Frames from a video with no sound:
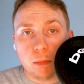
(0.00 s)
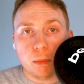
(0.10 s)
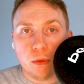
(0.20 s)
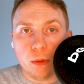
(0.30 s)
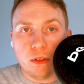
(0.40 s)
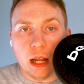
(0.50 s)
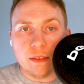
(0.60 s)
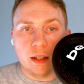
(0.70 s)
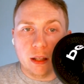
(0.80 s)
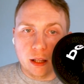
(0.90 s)
But before we do
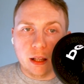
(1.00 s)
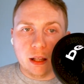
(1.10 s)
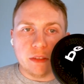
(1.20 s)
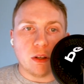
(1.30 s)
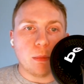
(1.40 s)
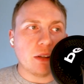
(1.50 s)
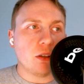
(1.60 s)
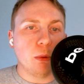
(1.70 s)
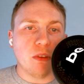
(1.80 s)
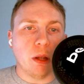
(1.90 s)
that, let's go back to
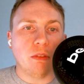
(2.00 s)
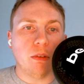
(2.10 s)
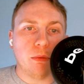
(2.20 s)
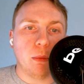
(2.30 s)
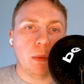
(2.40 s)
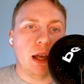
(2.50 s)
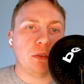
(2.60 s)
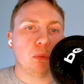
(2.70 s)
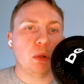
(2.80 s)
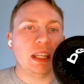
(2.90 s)
the results from
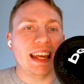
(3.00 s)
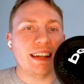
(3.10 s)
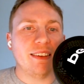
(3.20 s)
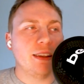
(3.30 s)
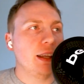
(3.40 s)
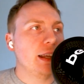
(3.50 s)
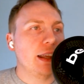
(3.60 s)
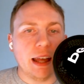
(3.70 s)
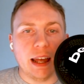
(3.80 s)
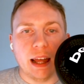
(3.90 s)
last weekend.
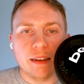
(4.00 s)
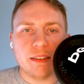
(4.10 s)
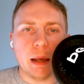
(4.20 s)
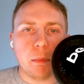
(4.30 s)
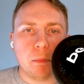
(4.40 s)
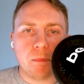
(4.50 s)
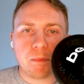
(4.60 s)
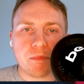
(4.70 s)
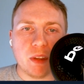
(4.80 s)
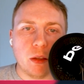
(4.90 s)
And Sam...
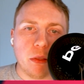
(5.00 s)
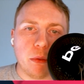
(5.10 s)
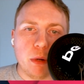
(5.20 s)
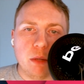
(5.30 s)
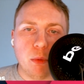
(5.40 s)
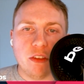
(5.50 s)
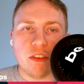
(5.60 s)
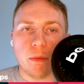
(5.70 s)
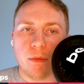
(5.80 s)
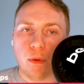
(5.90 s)
3 wins
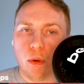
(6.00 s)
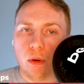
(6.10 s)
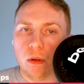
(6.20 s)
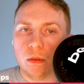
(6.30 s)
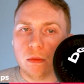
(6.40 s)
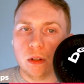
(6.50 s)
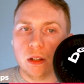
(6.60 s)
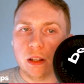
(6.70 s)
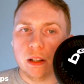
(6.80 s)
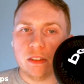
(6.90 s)
out of 4.
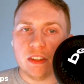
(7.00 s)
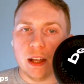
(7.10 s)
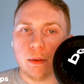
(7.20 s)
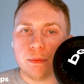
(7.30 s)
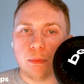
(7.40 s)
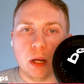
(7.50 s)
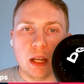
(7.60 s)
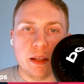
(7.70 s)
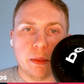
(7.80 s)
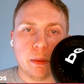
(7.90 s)
Let's start off
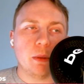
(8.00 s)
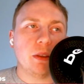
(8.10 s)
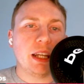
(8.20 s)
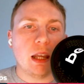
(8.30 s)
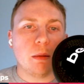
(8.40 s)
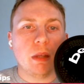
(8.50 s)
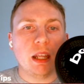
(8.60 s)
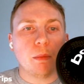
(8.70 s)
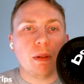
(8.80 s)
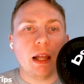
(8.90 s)
with the game
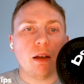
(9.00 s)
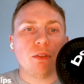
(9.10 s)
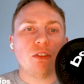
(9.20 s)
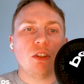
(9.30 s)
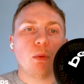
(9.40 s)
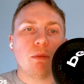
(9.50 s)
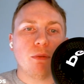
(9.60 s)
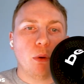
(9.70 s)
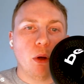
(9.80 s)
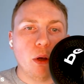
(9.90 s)
in the playoffs. You went
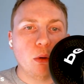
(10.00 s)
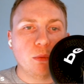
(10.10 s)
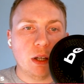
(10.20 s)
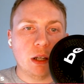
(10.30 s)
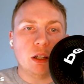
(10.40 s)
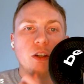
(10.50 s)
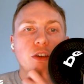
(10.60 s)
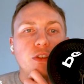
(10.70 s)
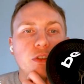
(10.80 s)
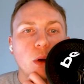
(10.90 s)
for over
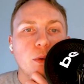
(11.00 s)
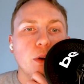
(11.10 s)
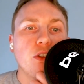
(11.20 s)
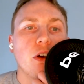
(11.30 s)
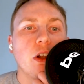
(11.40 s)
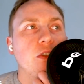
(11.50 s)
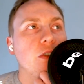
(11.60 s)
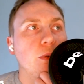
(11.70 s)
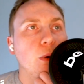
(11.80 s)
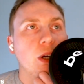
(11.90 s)
on shots
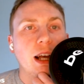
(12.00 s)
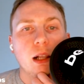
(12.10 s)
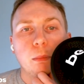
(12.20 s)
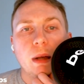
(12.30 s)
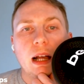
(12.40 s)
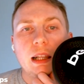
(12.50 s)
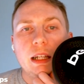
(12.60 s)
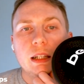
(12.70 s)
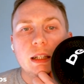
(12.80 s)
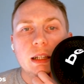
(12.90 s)
for Kyle Bartley.